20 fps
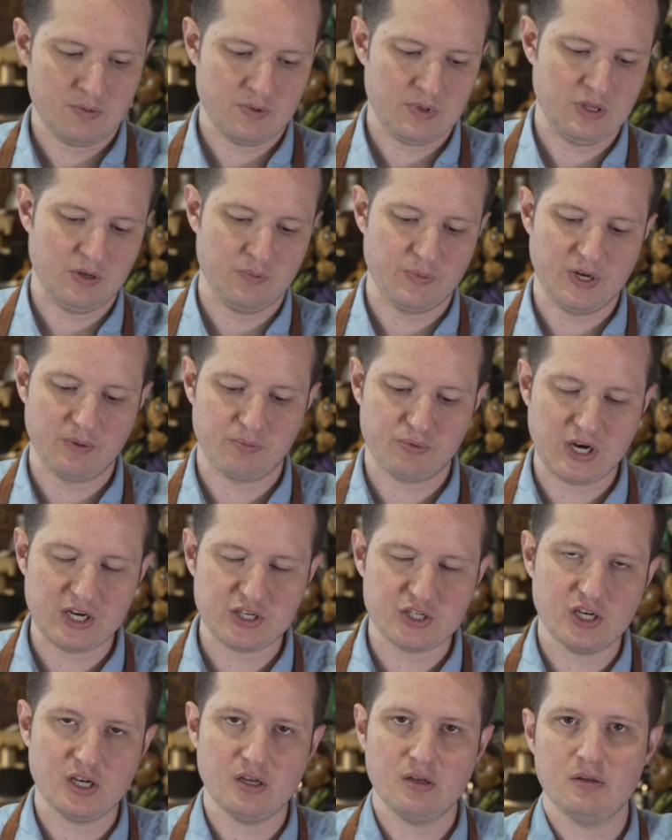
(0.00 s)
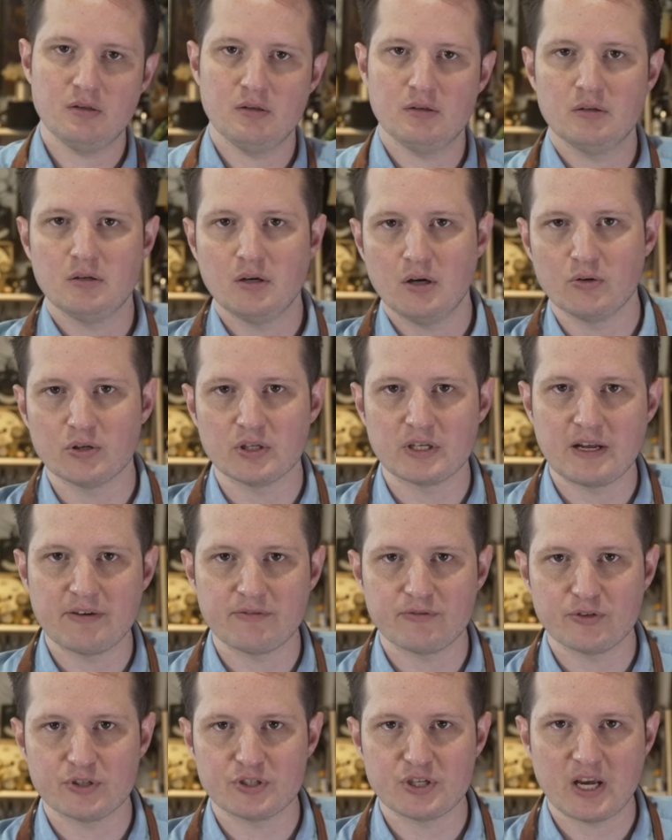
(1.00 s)
With a bit of pressure, hold it down
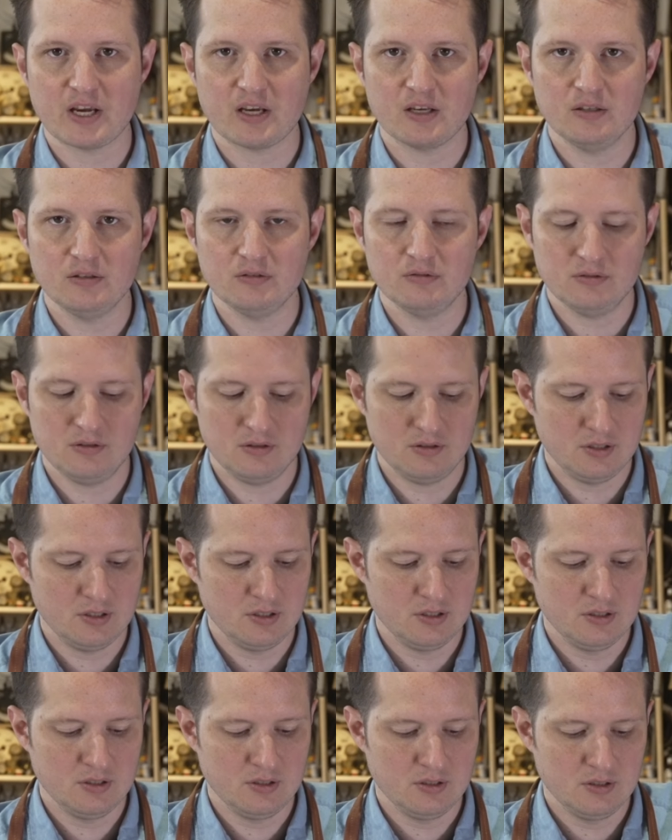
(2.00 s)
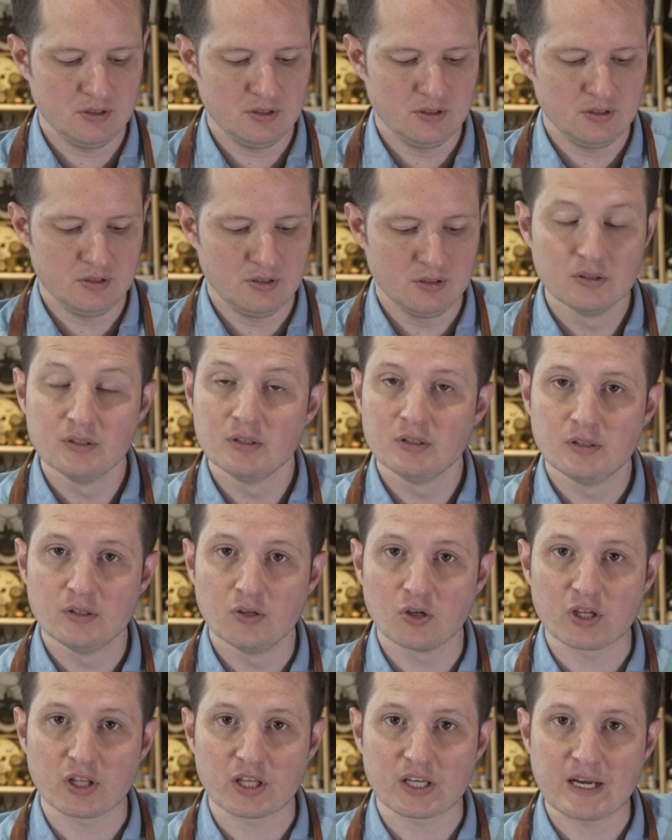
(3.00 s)
for a second.
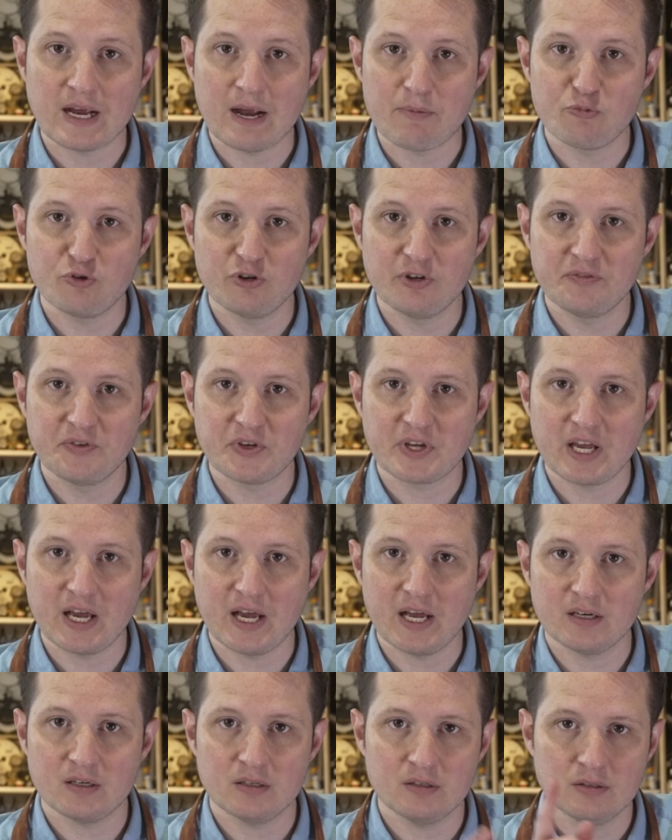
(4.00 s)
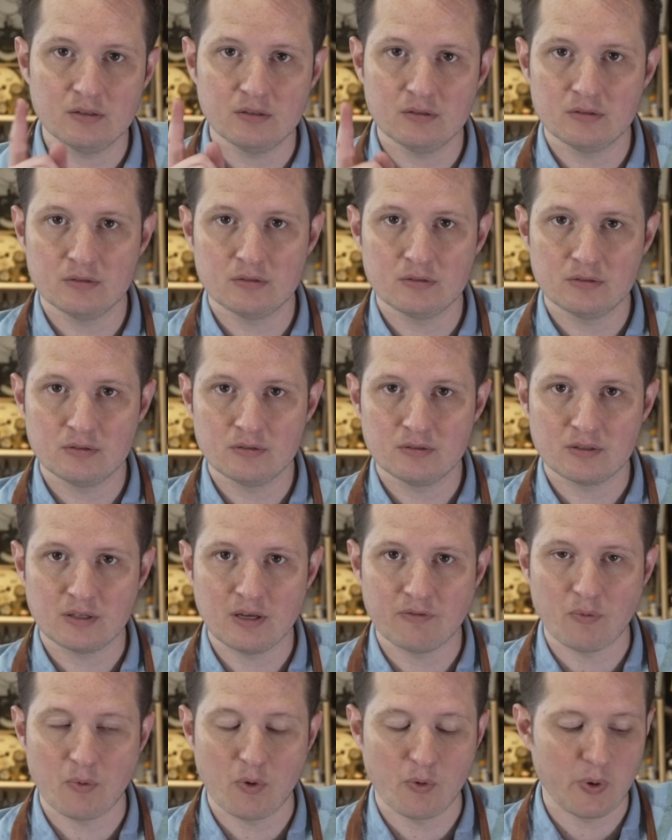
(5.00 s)
Look at the camera if you can.
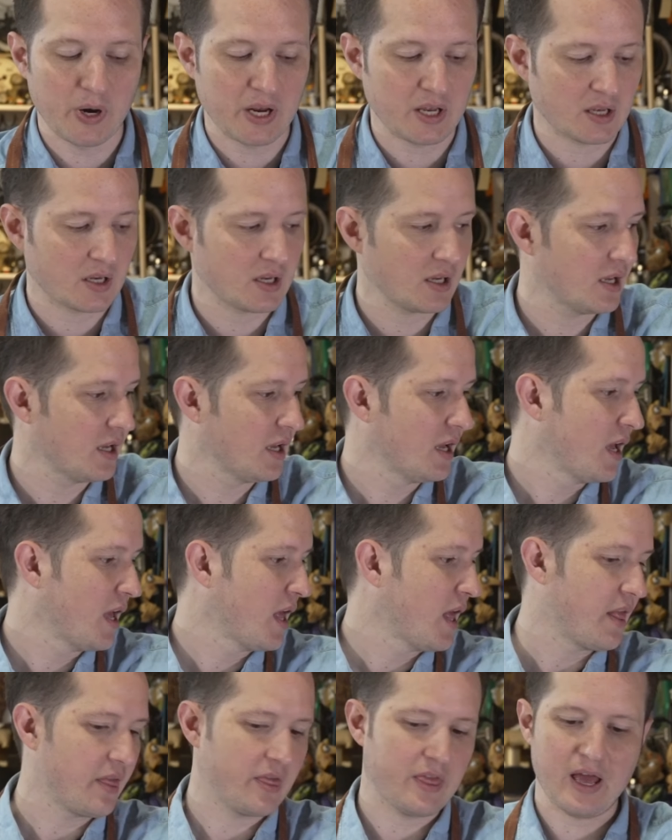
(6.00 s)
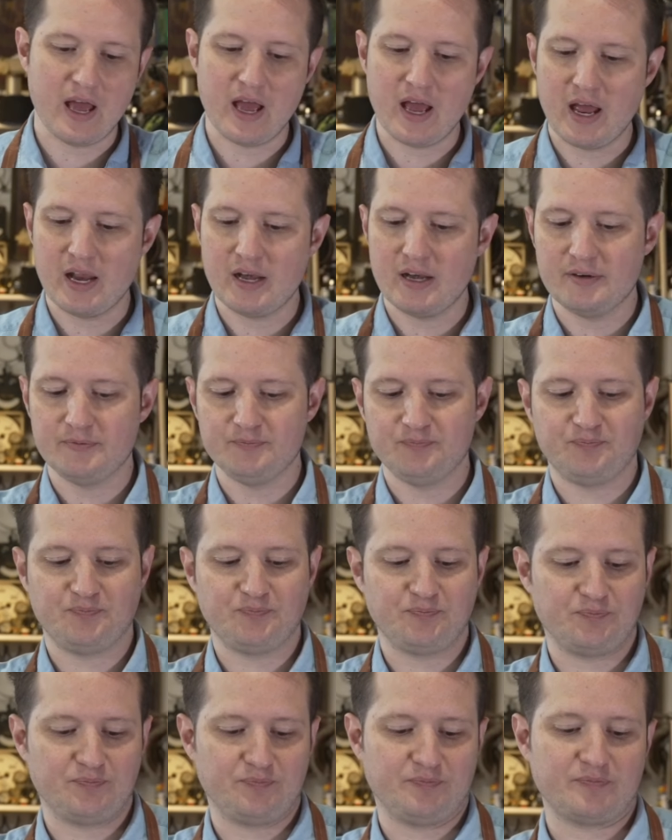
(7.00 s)
Give them a wink. Then
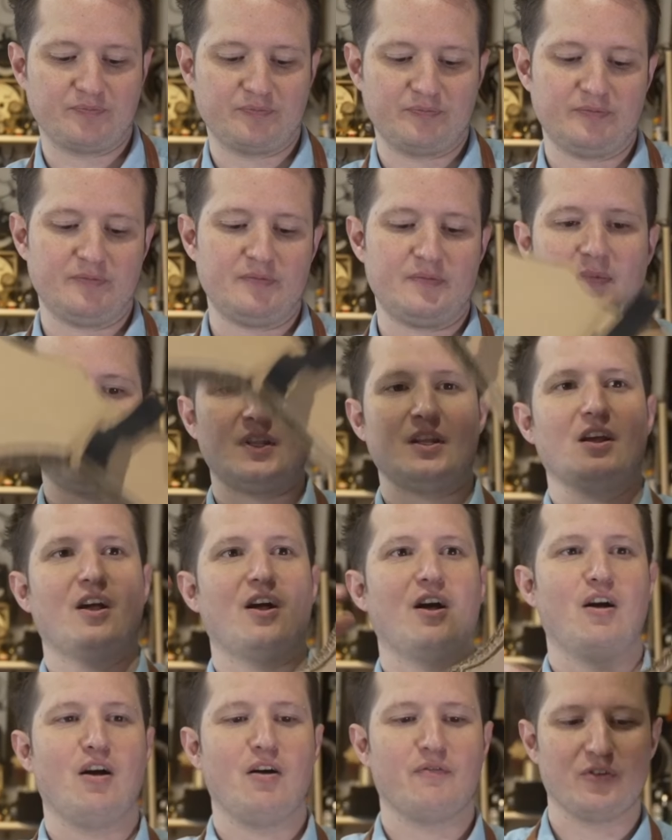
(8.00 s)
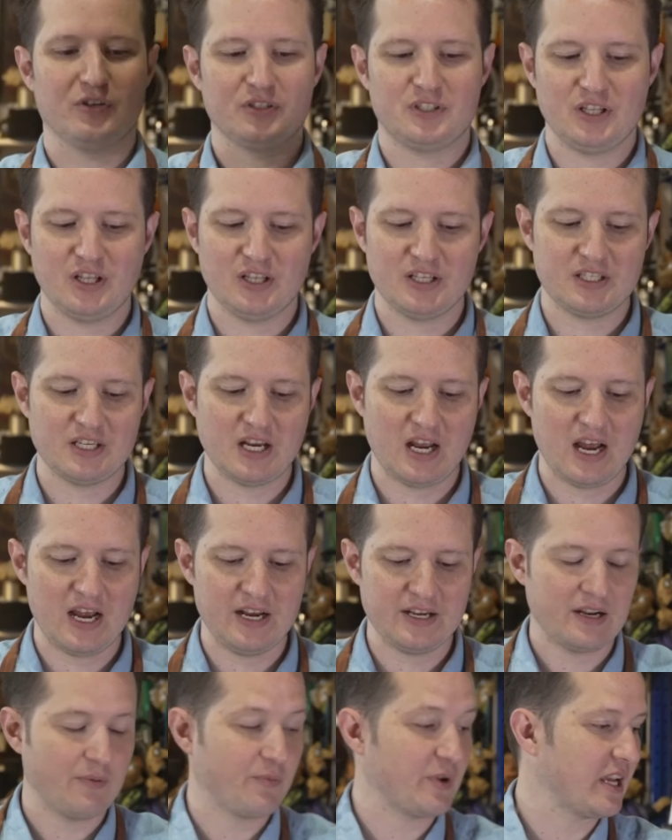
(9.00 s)
over onto the other
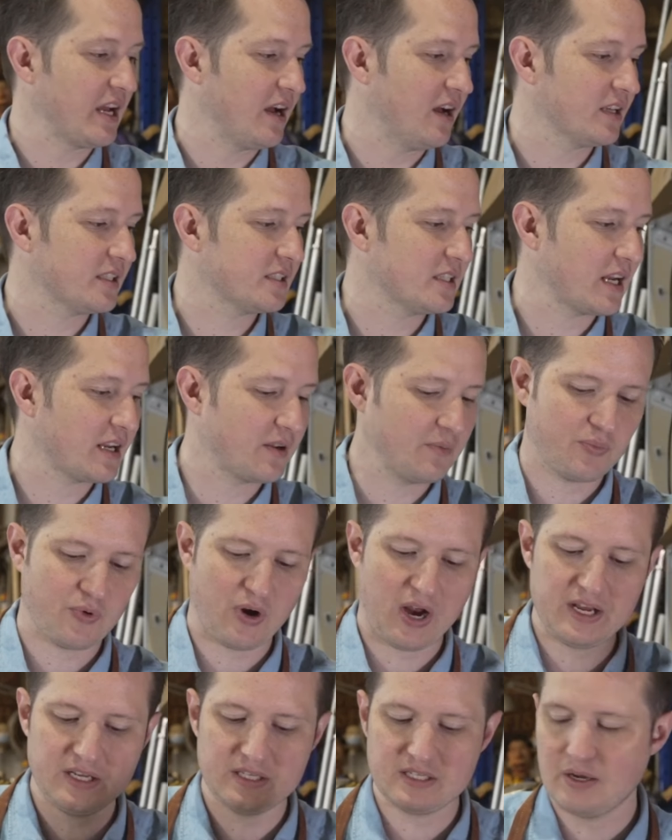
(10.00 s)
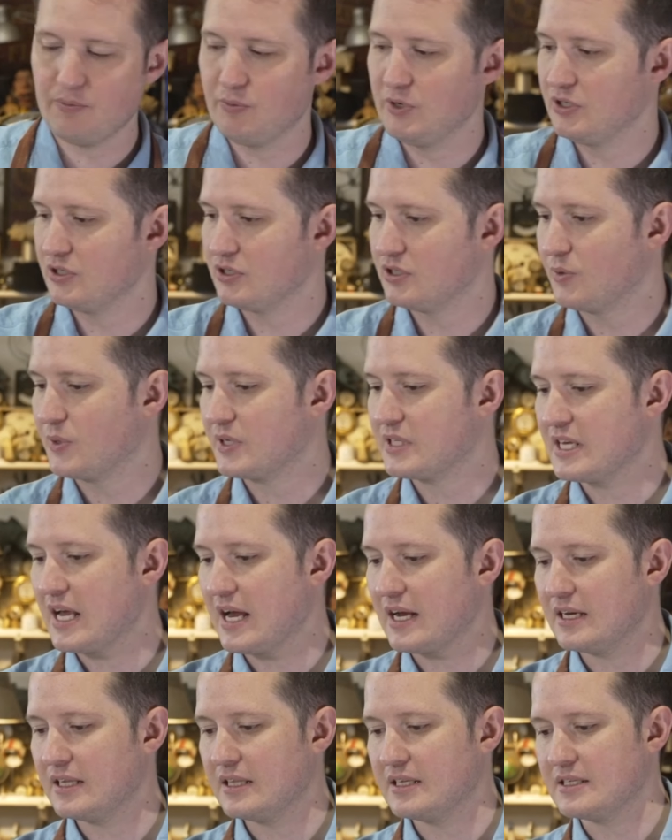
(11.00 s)
side, and we get our second brace, and we just do
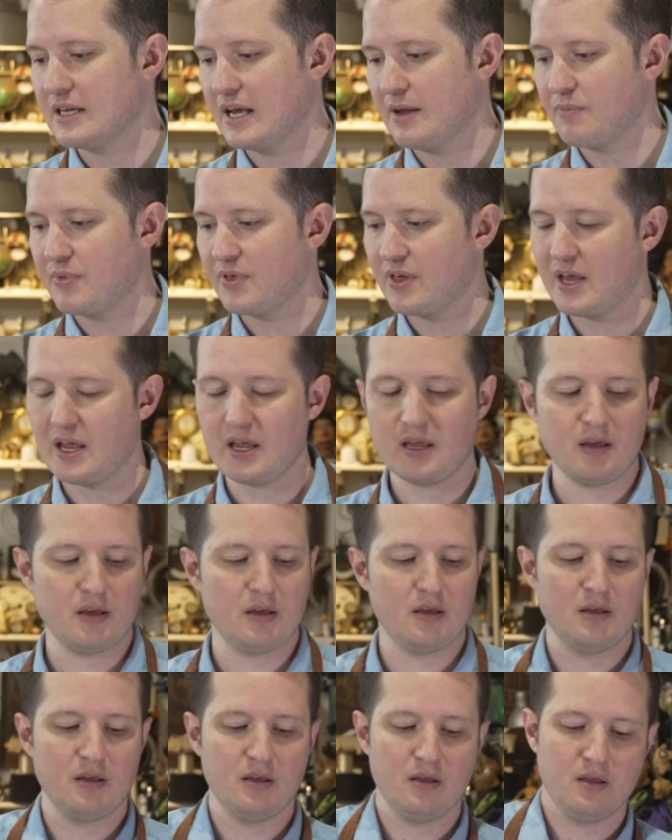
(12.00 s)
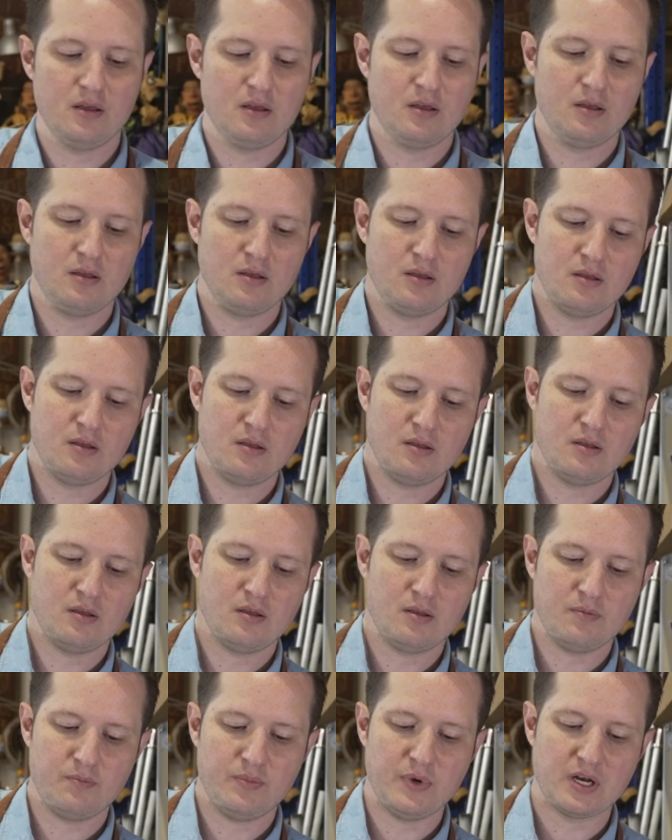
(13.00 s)
exactly the same thing.
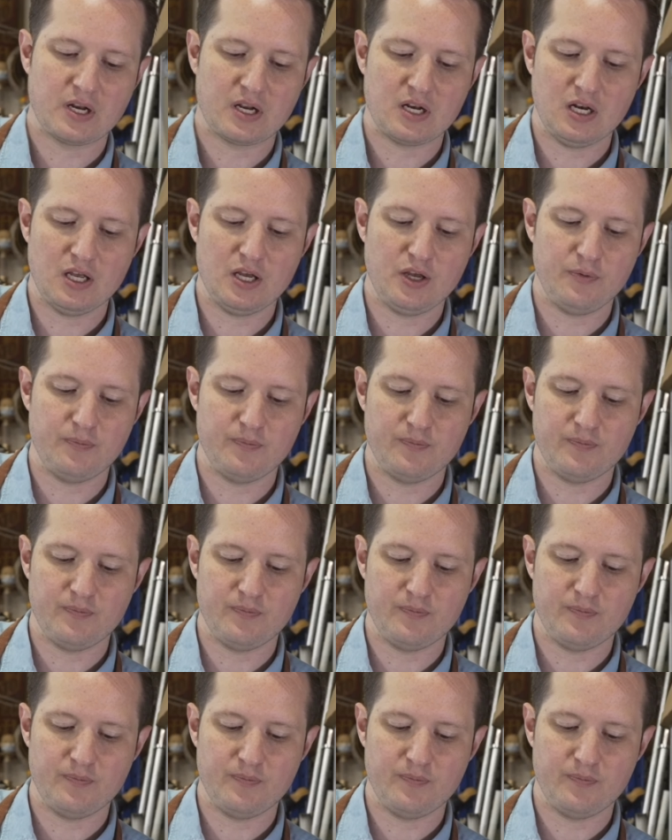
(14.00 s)
Bit of glue.